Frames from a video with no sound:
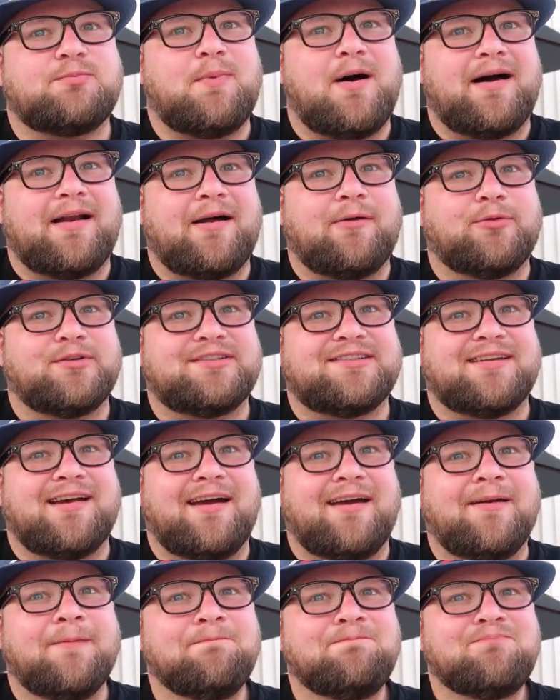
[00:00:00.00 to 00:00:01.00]
spot, I would
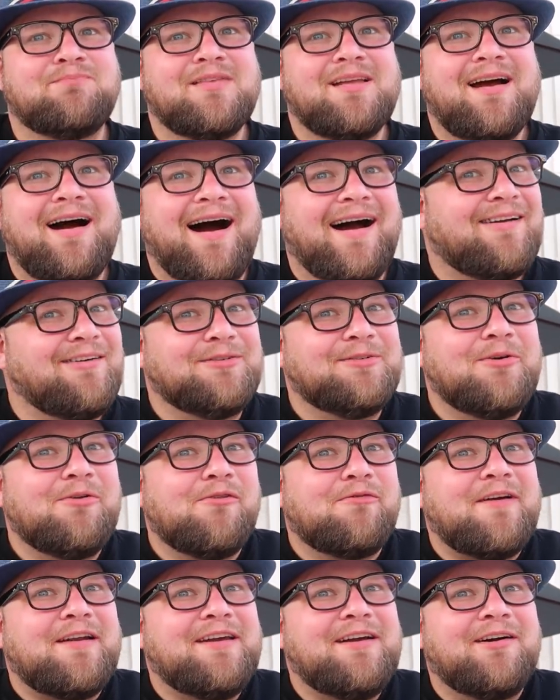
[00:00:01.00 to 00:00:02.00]
say. I don't know
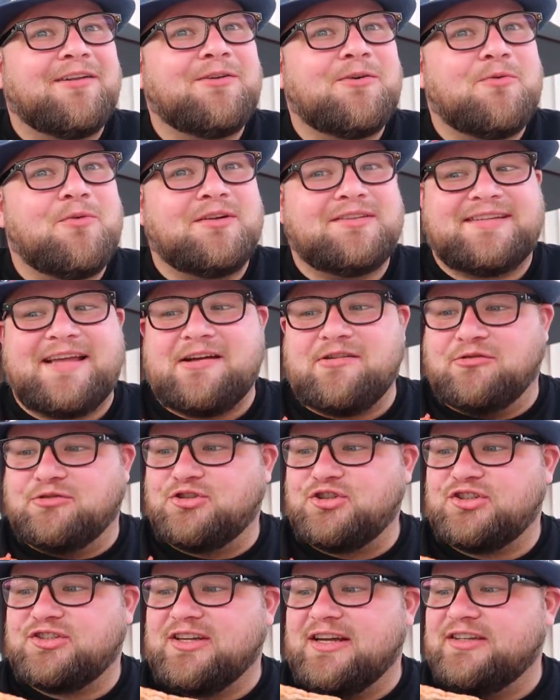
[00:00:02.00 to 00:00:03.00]
of any other ones that are
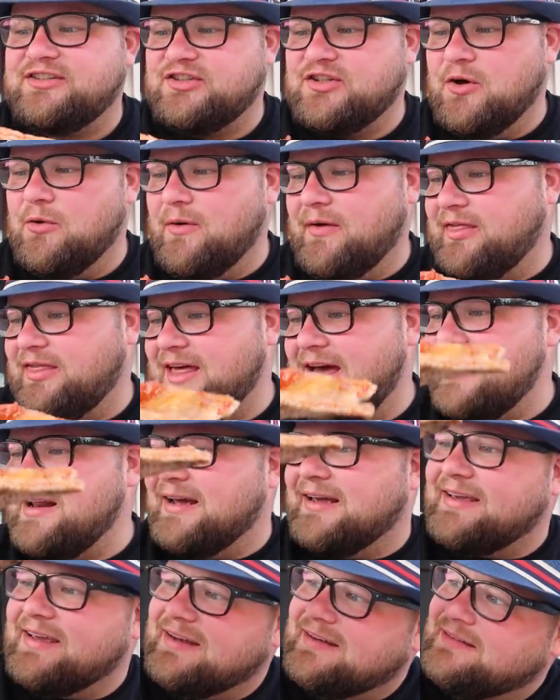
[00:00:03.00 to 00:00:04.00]
just like so
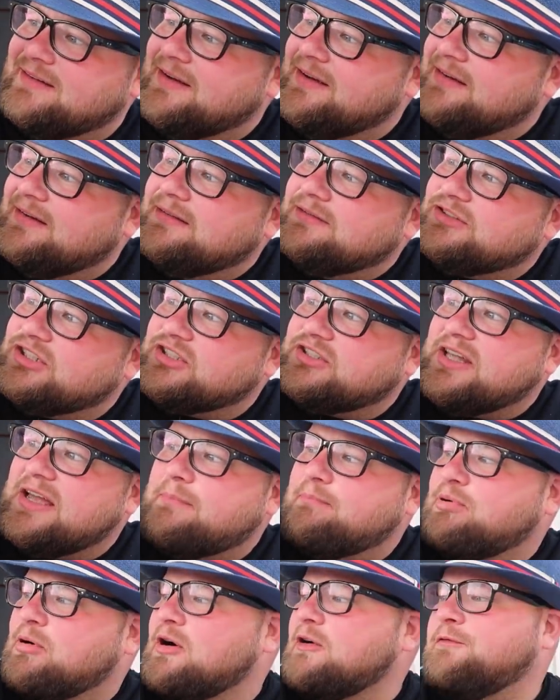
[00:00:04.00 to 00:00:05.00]
authentic and just
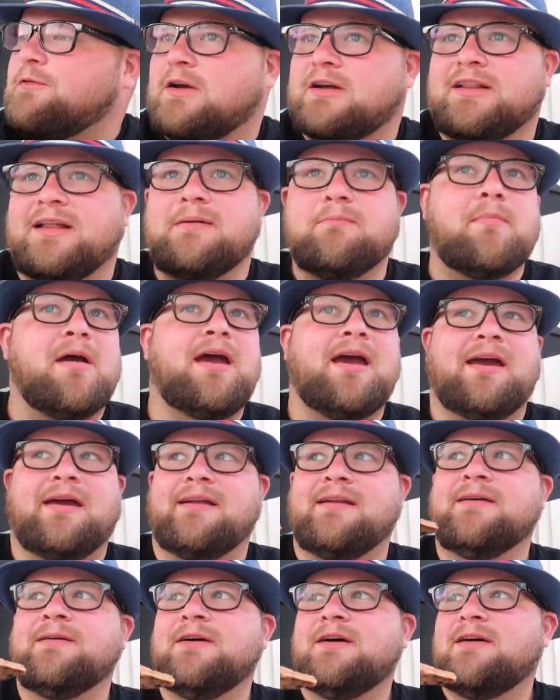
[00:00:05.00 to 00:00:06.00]
like perfectly made.